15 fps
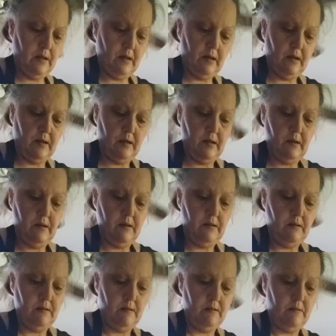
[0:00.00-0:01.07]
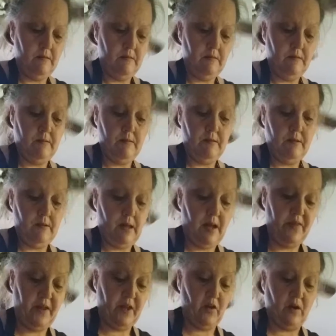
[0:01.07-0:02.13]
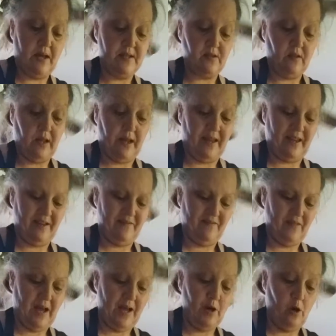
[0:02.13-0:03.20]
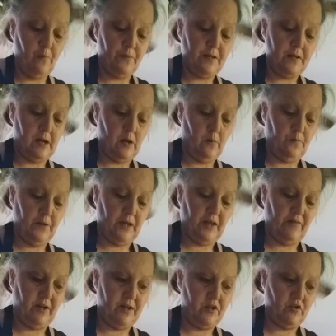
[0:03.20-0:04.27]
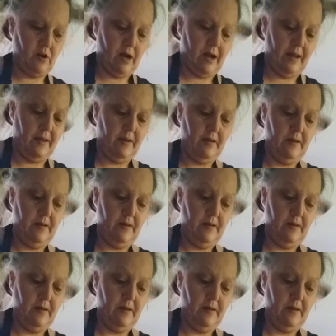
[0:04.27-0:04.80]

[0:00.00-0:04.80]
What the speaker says: I think you guys will like it. I hope you give it a try.